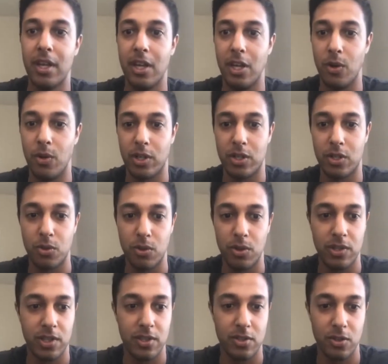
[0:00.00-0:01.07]
newer
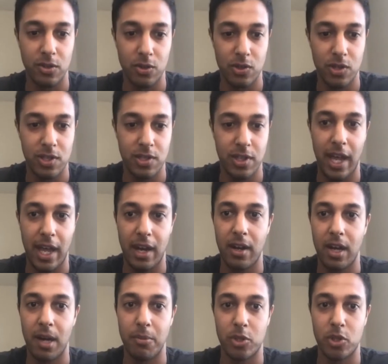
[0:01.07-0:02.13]
tools and solutions
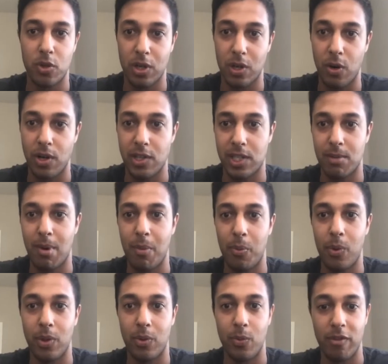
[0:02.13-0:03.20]
that TrueAccord has come up
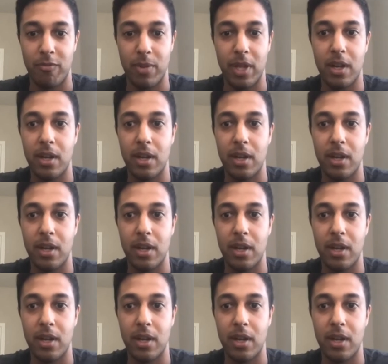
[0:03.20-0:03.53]
with, we've